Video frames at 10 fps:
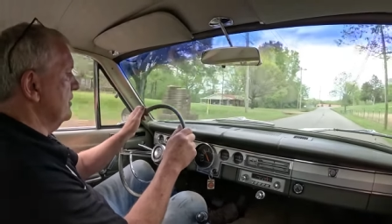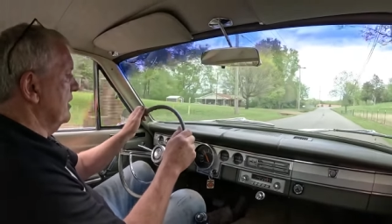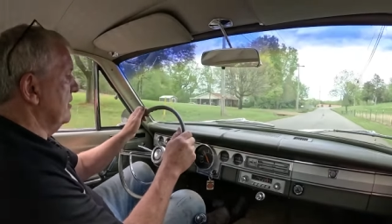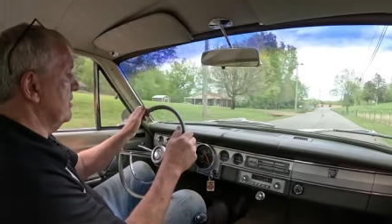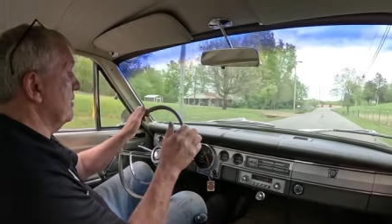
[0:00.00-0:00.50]

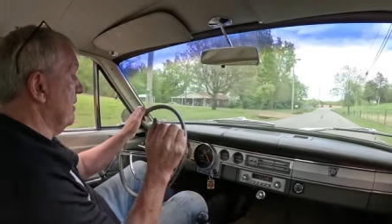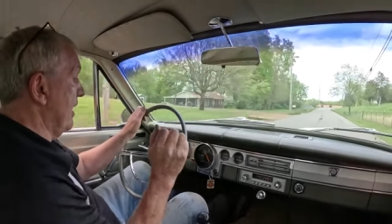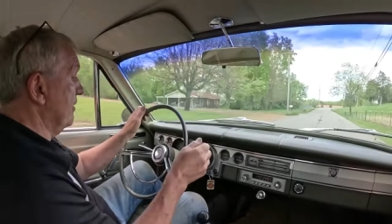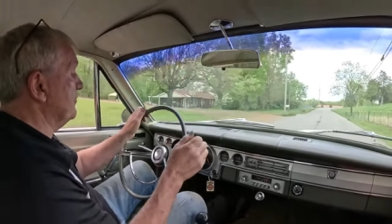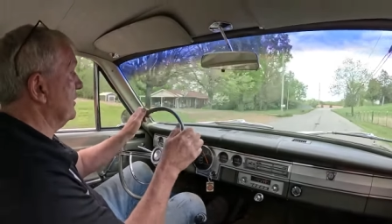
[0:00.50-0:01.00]
You know, you don't
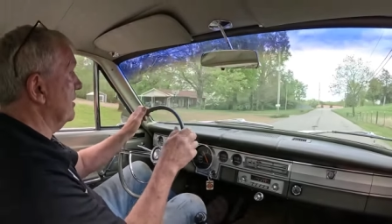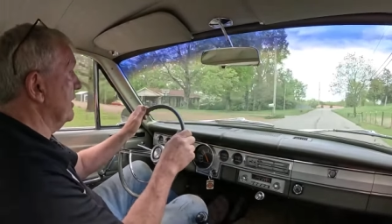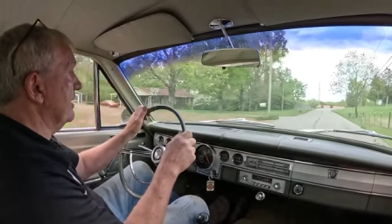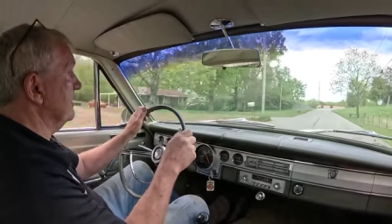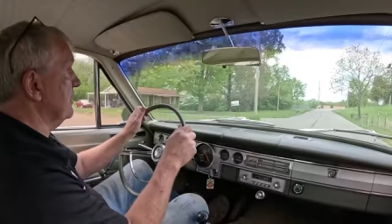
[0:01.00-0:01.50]
have to
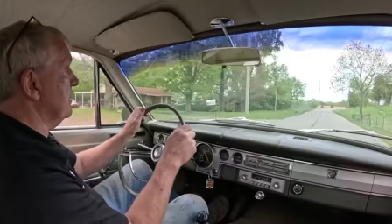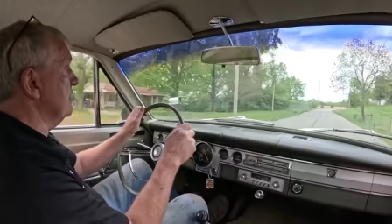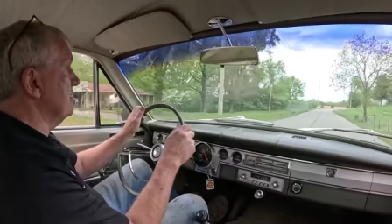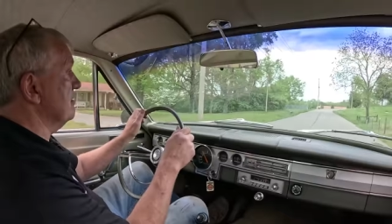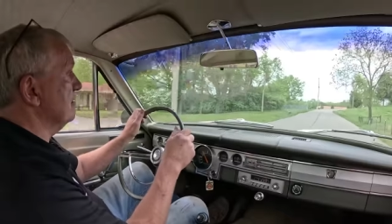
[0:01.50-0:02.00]
go down the
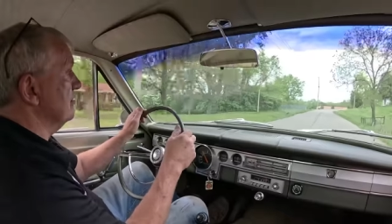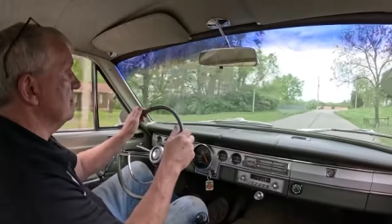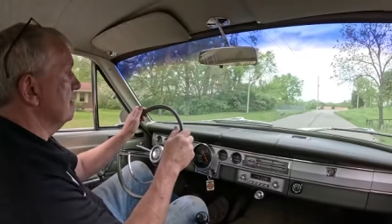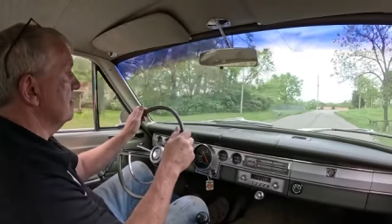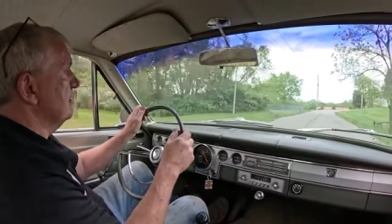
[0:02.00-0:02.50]
gears.
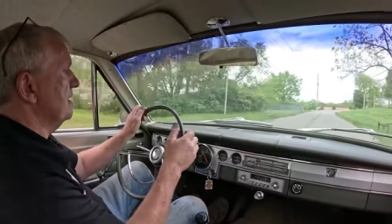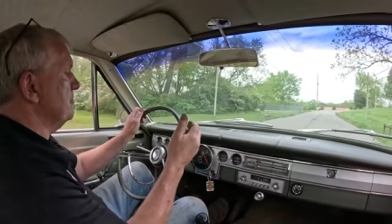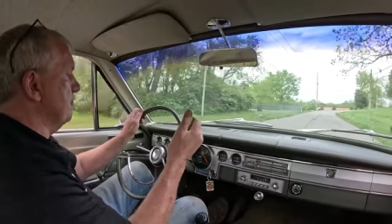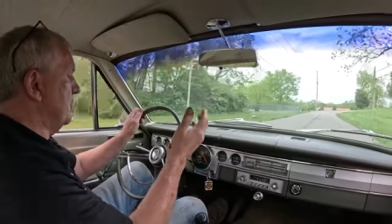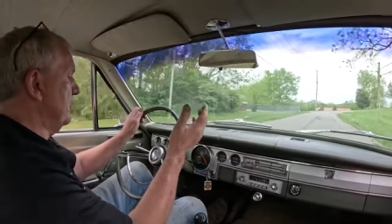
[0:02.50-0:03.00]

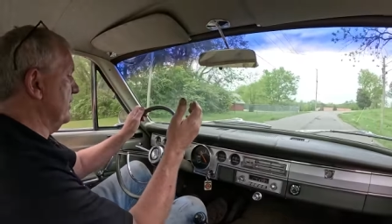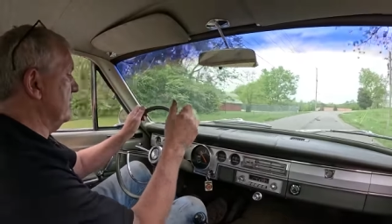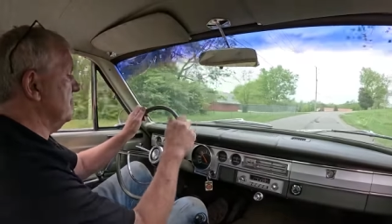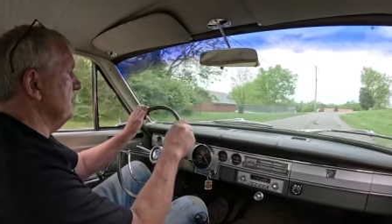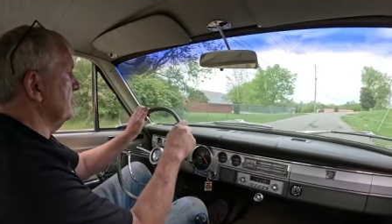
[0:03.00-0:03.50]
That's
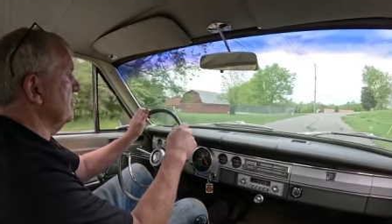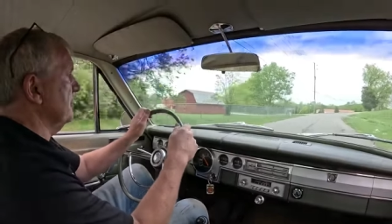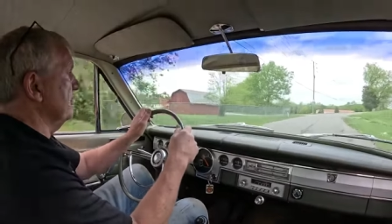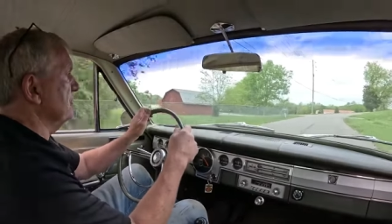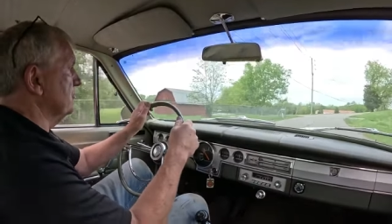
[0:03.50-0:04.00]
pulling at, you
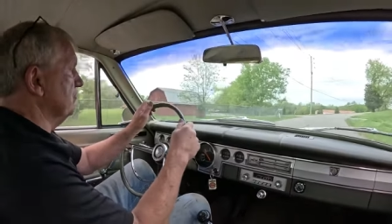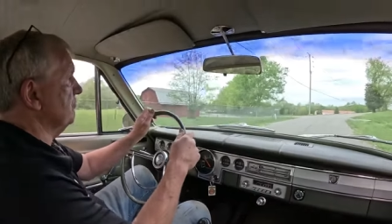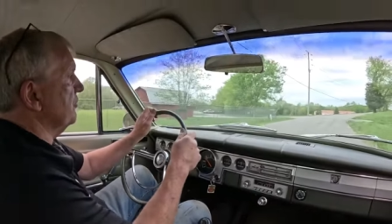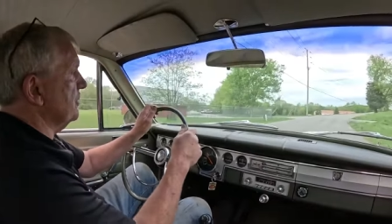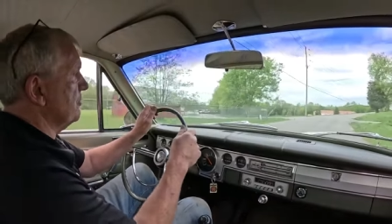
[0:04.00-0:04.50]
know, like
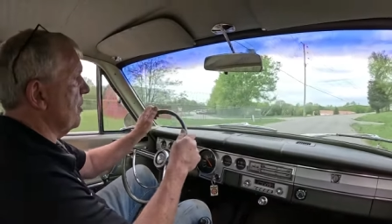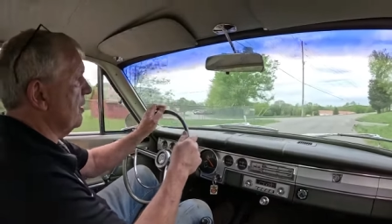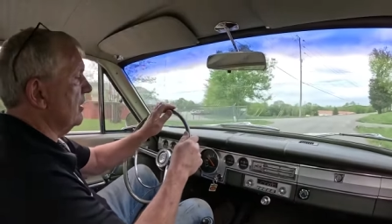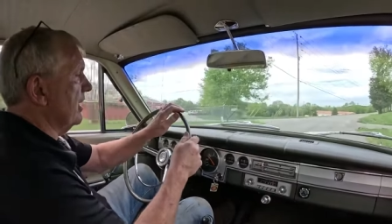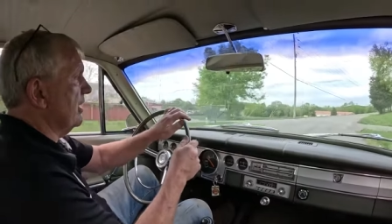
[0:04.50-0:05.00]
30
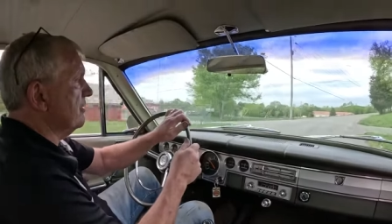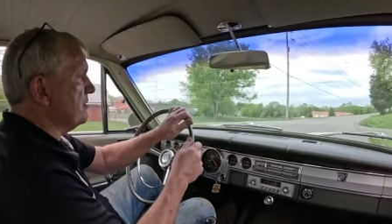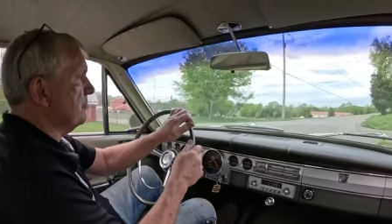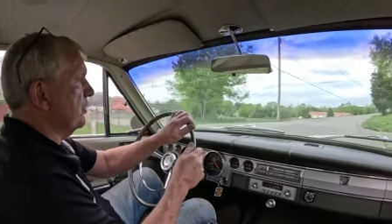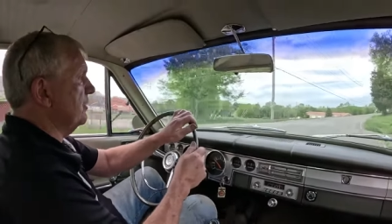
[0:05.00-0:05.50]
mile an hour
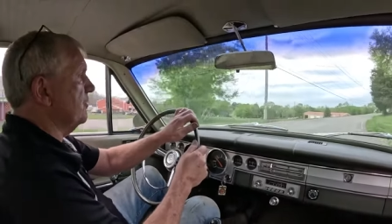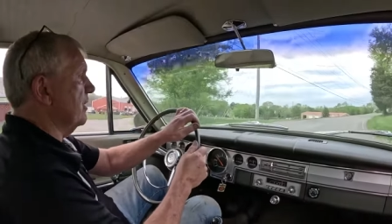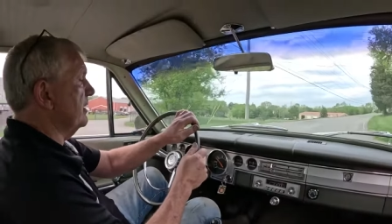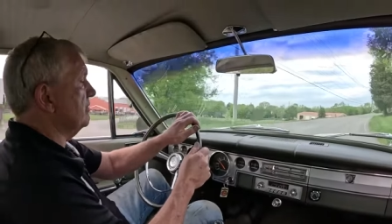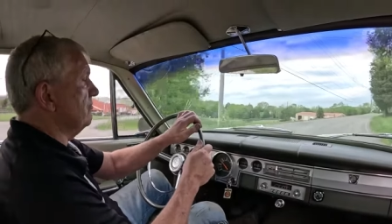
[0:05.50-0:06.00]
and it's pulling
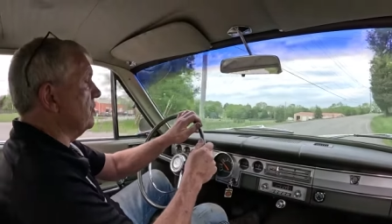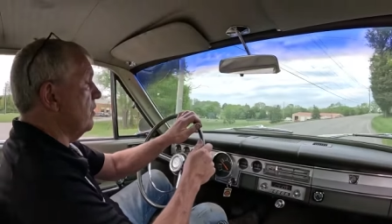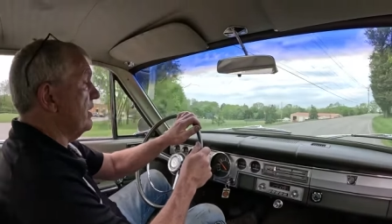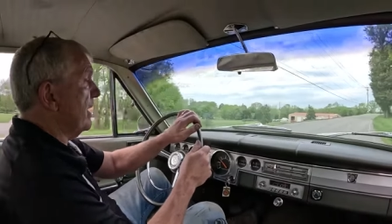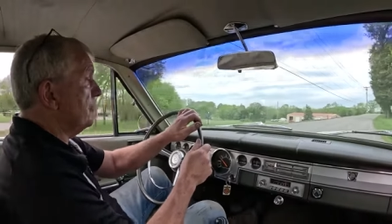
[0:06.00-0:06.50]
away
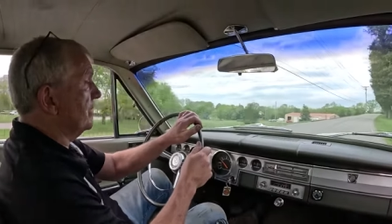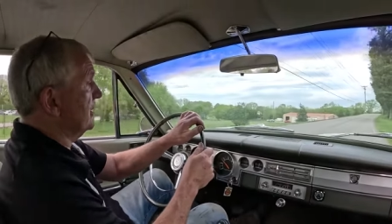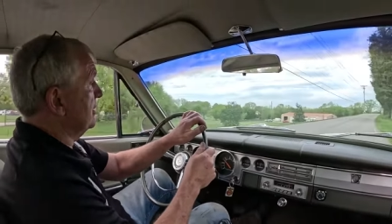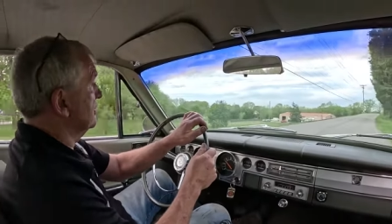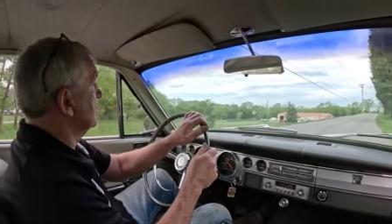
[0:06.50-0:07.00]
quite happily.